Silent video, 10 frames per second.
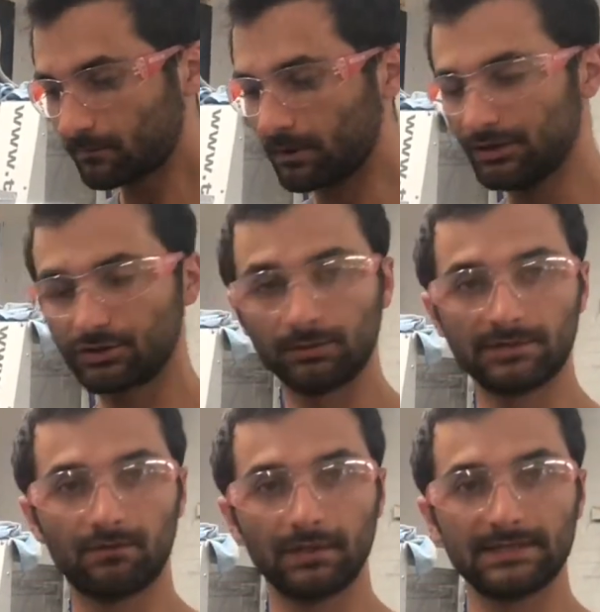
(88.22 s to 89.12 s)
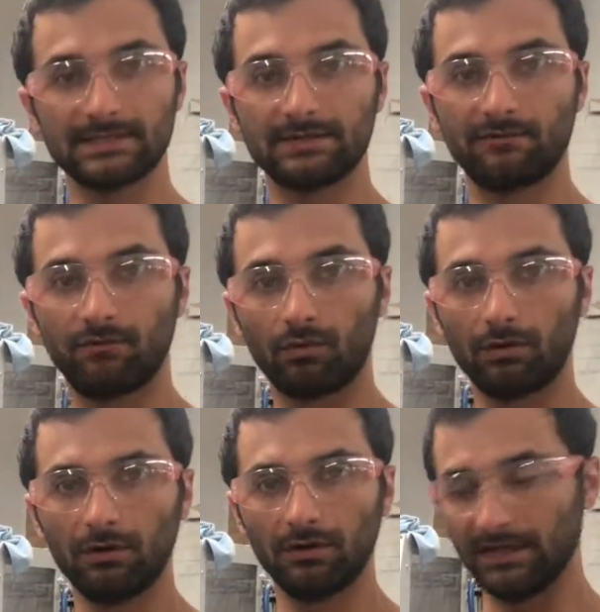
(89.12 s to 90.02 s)
In terms of what this is
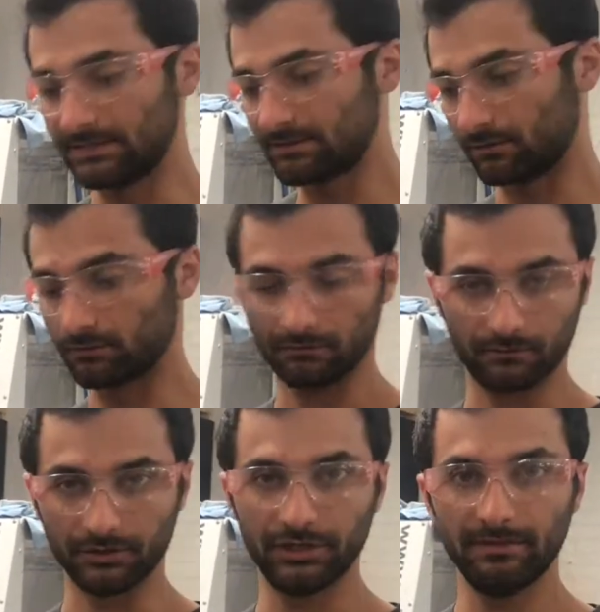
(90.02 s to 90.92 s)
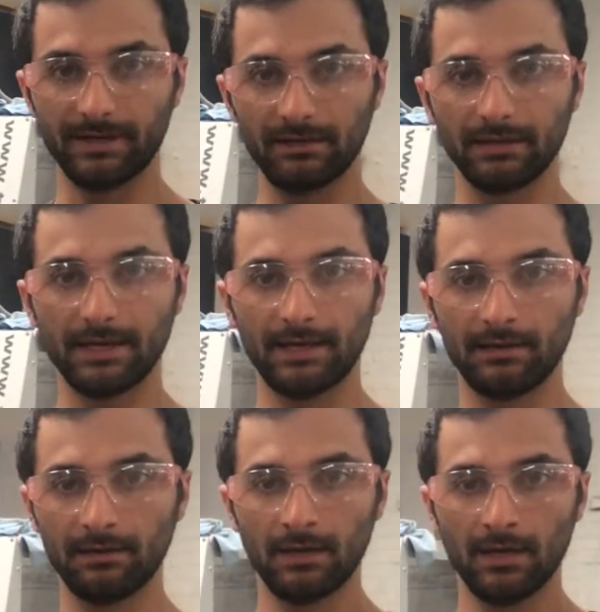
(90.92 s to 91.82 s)
for, it's for sheet metal
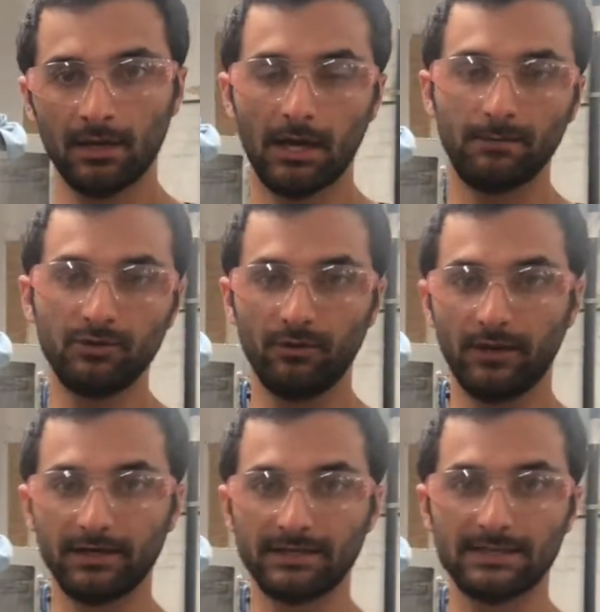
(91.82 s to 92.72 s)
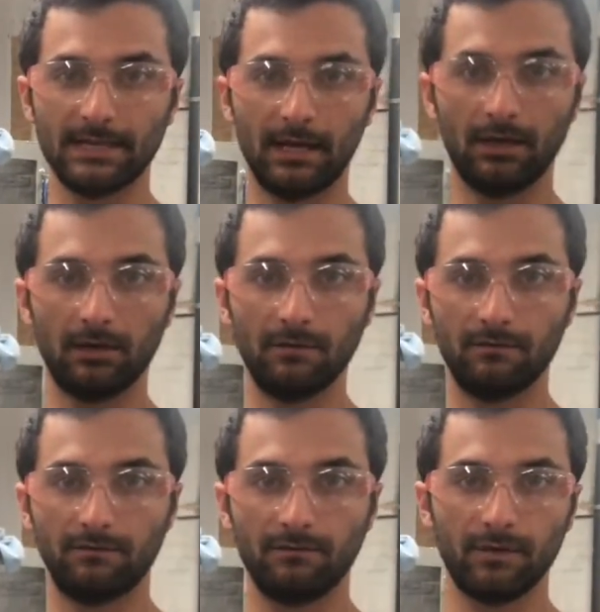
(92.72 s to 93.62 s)
again, up to a thickness
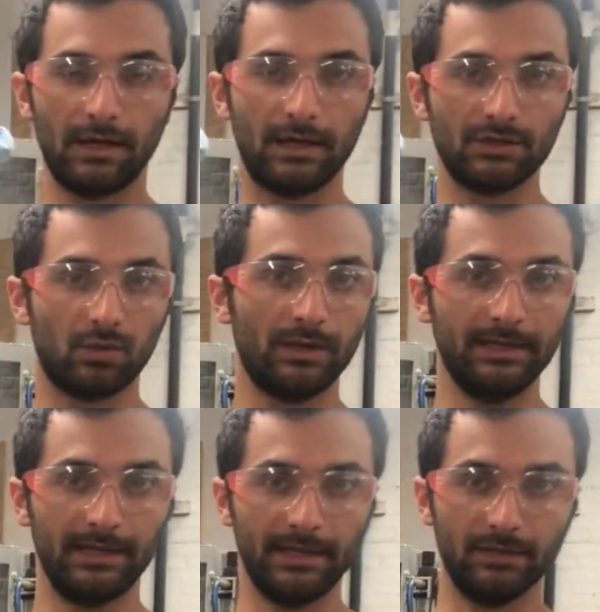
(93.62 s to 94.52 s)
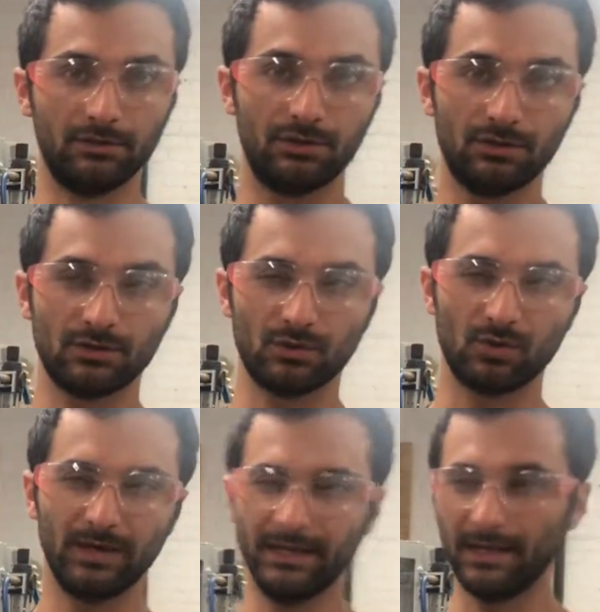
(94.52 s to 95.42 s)
of 20 gauge. So
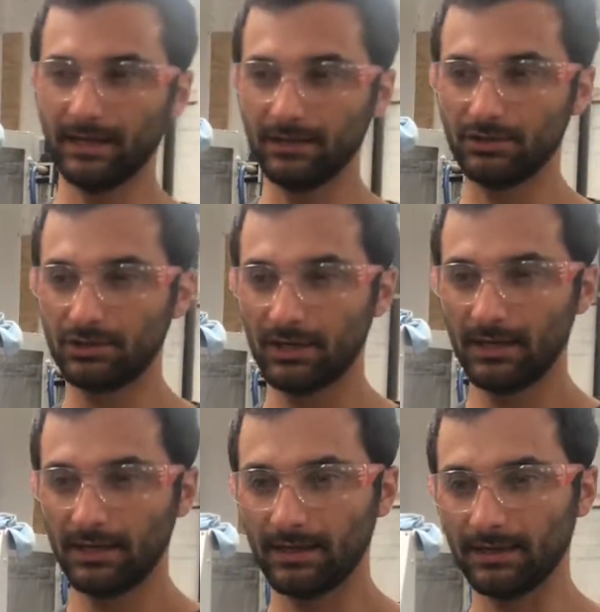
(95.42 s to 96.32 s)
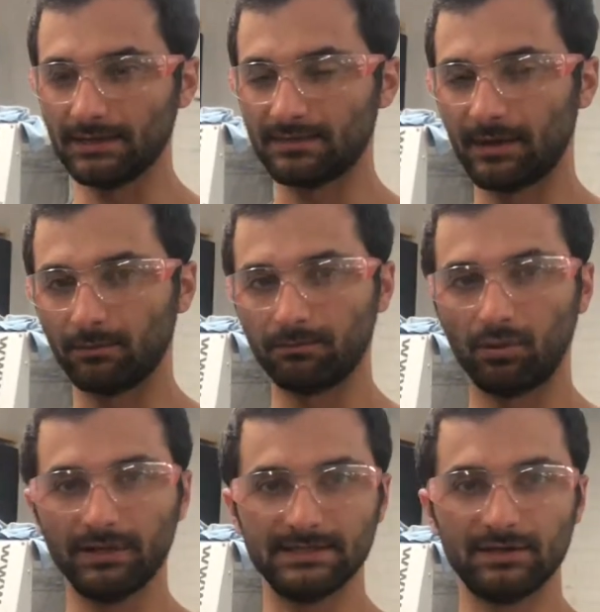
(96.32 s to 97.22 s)
20 gauge is about
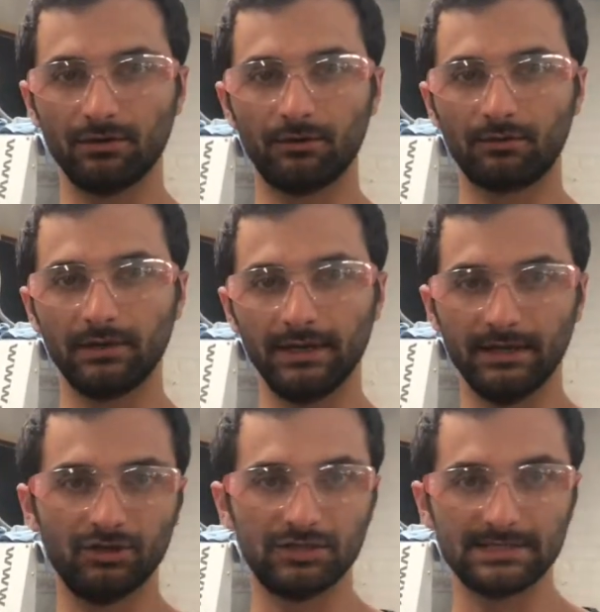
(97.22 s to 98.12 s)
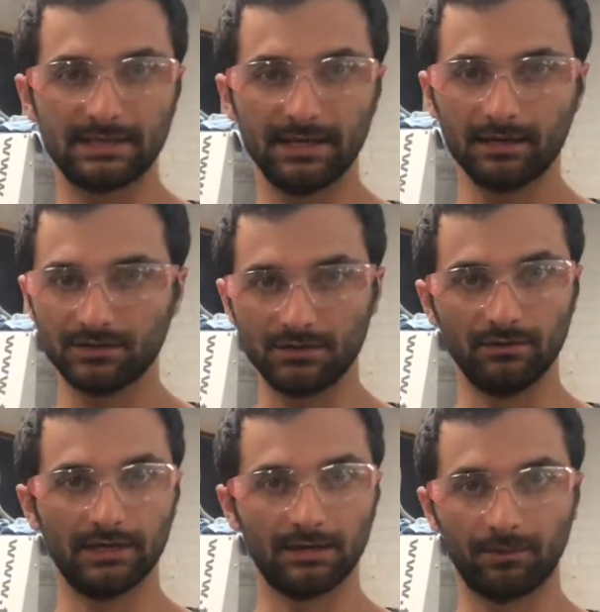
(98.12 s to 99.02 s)
0.03 inches thick, so you
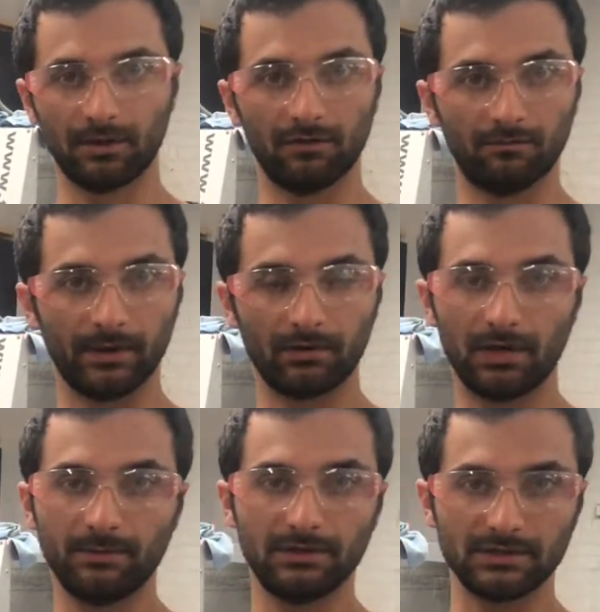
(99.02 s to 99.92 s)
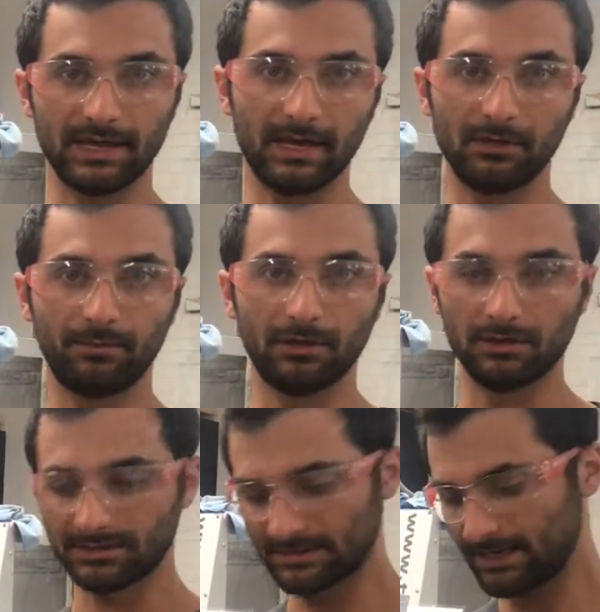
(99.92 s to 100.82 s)
can get a pair of micrometers or
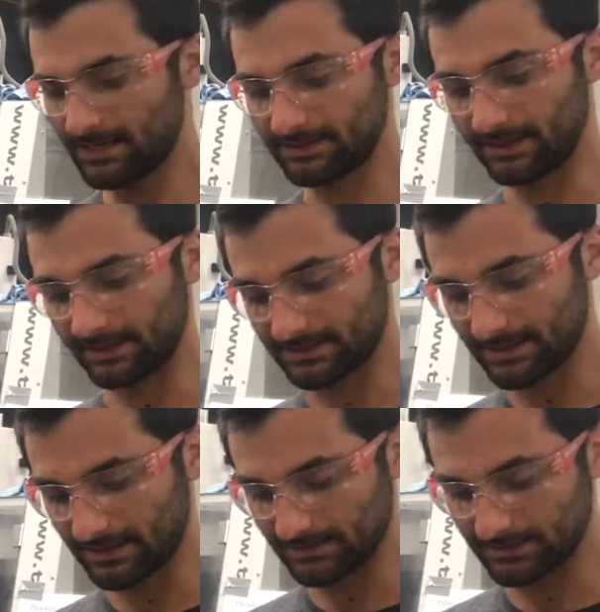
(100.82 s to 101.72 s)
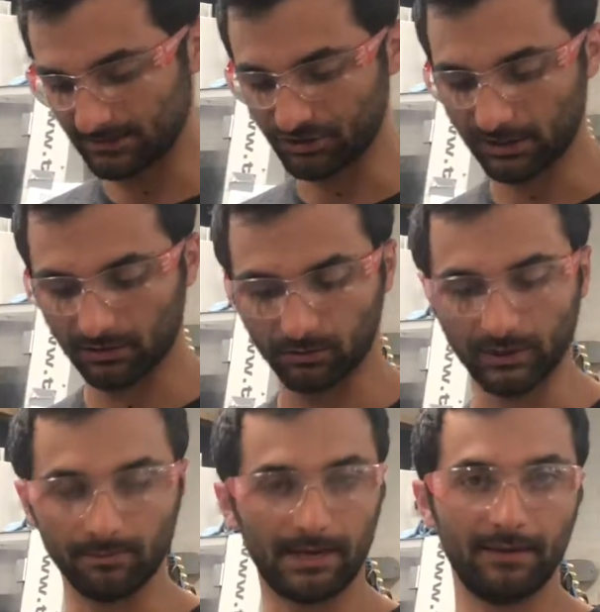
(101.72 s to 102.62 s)
calipers to get a sense. In general, when
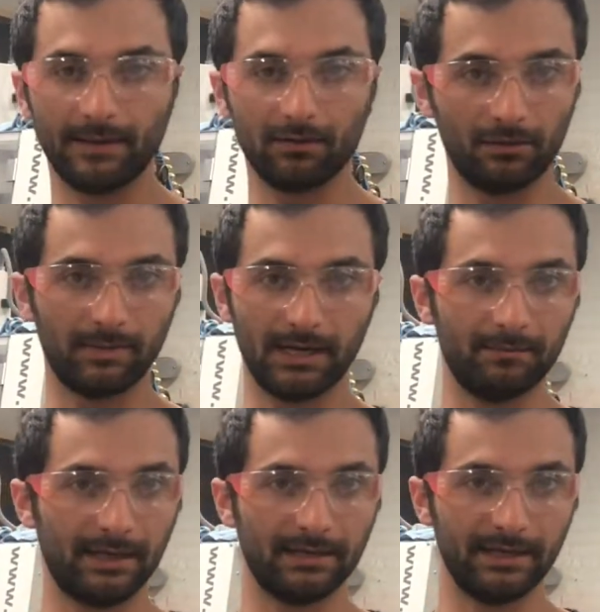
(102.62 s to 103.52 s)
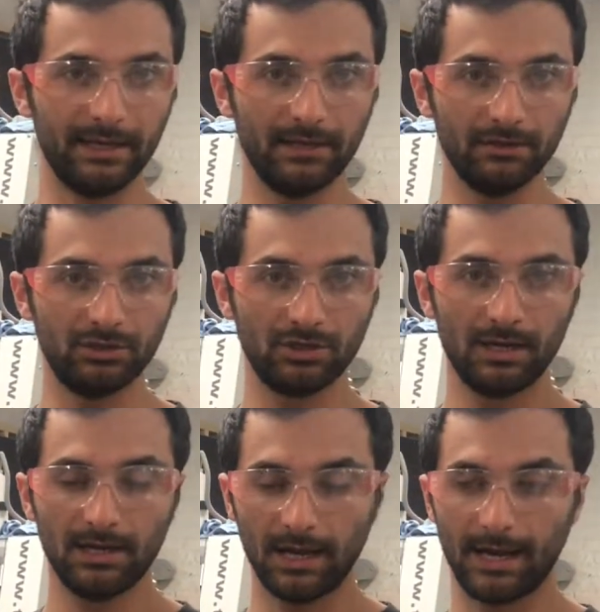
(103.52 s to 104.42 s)
you buy metal, you buy it by the gauge.
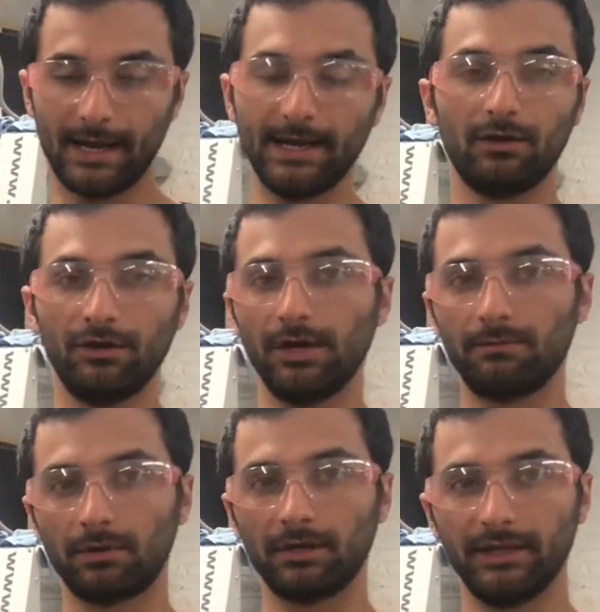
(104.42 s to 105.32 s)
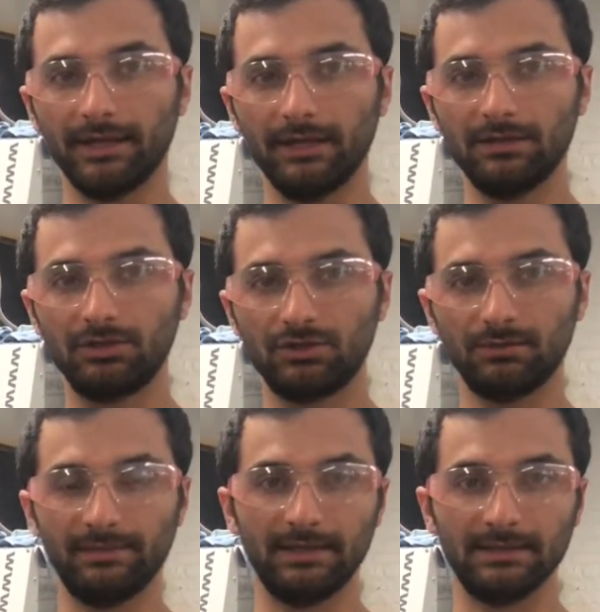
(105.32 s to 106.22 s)
Higher number gauge
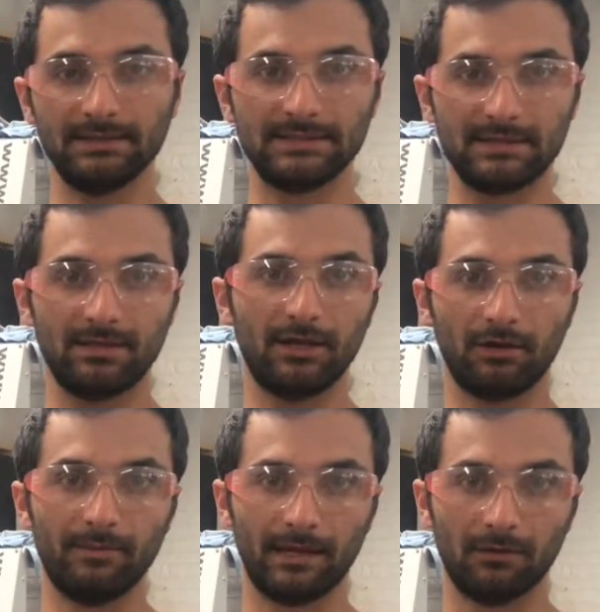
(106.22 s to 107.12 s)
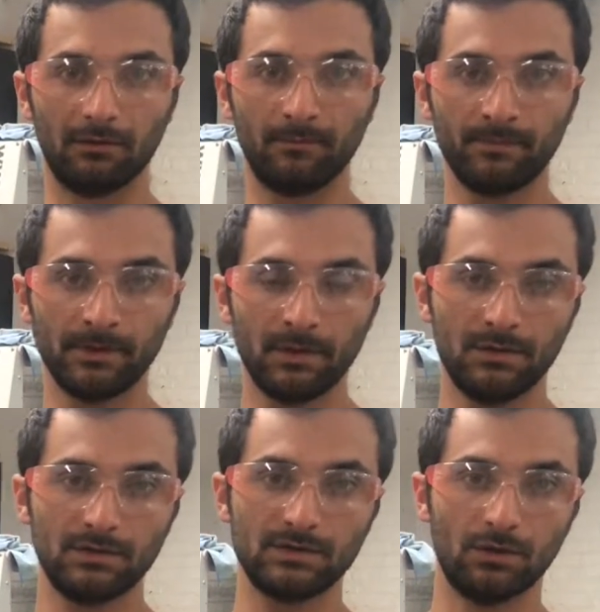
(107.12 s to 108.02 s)
means thinner metal.
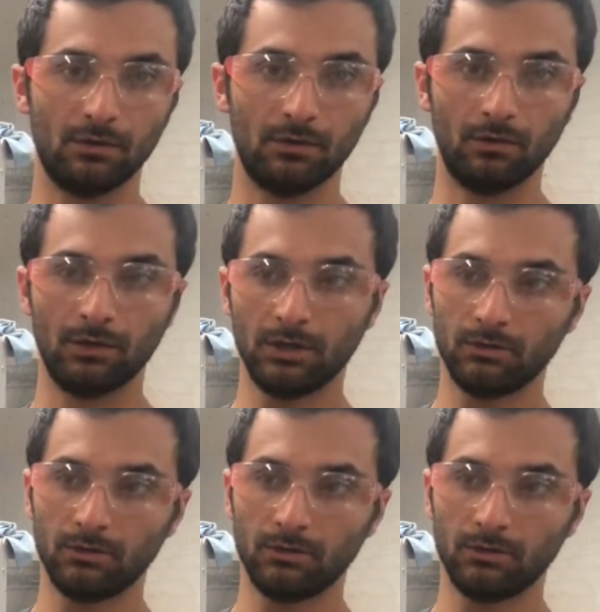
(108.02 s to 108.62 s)
So